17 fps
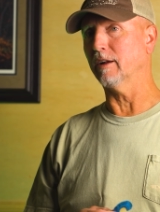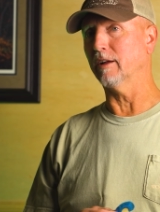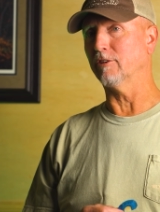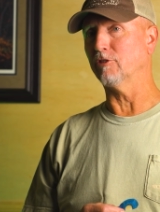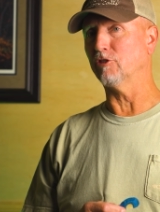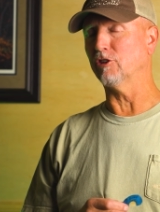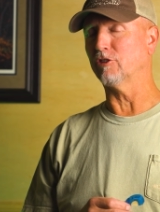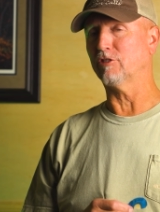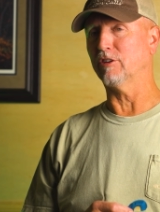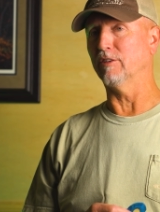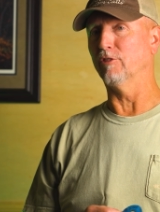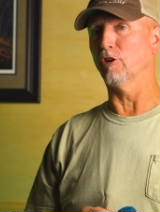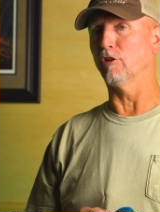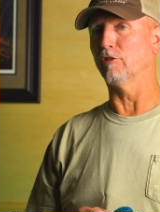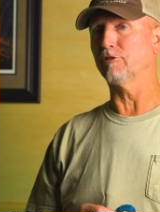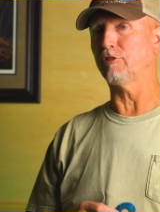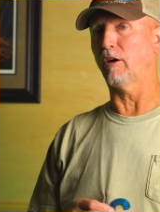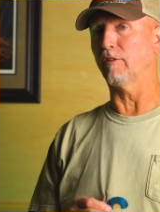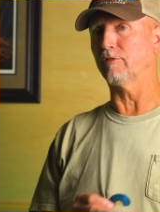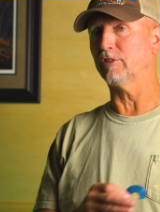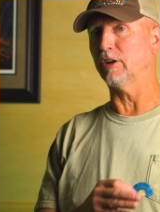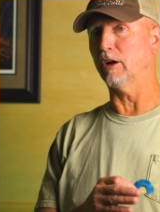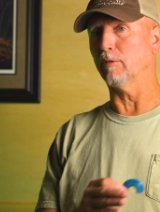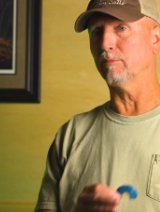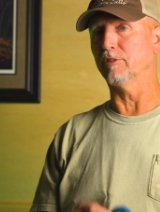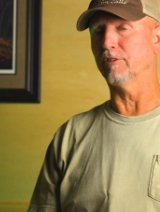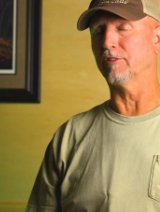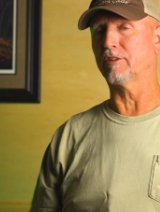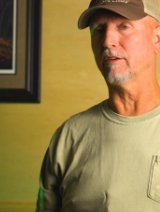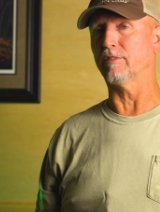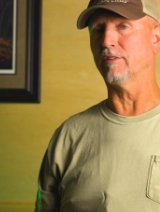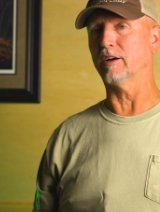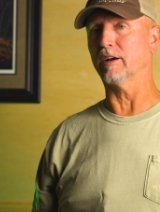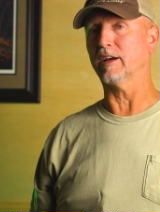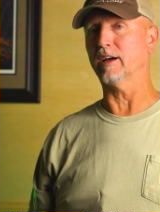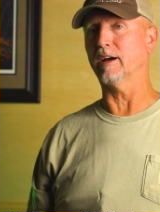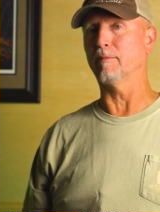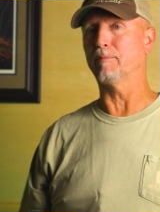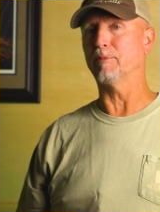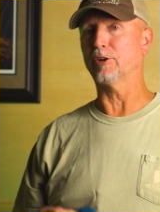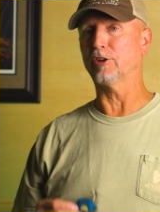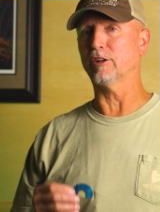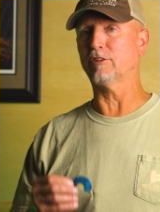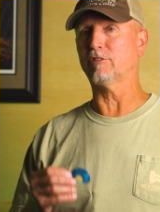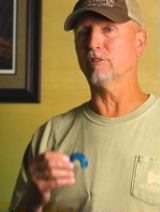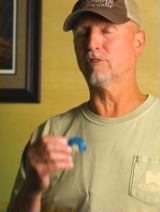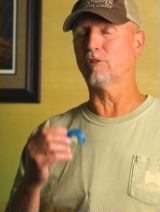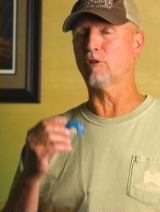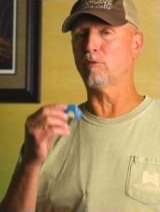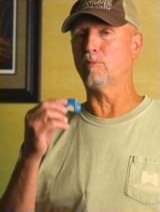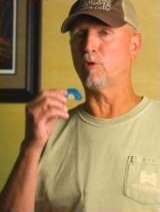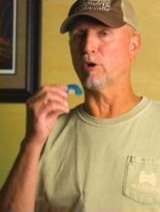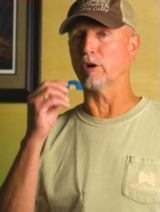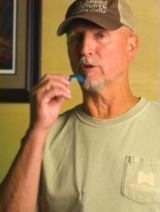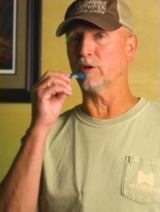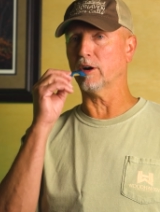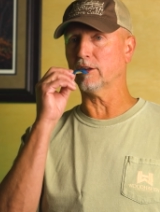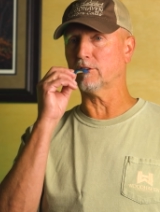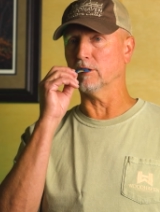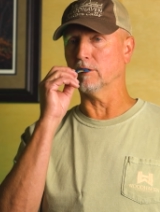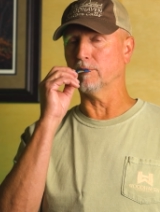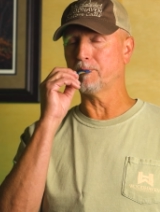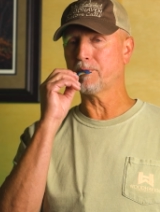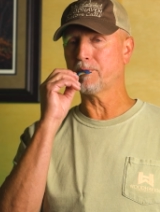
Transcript: and just give little soft yelps and stuff like that. But this is a little more aggressive.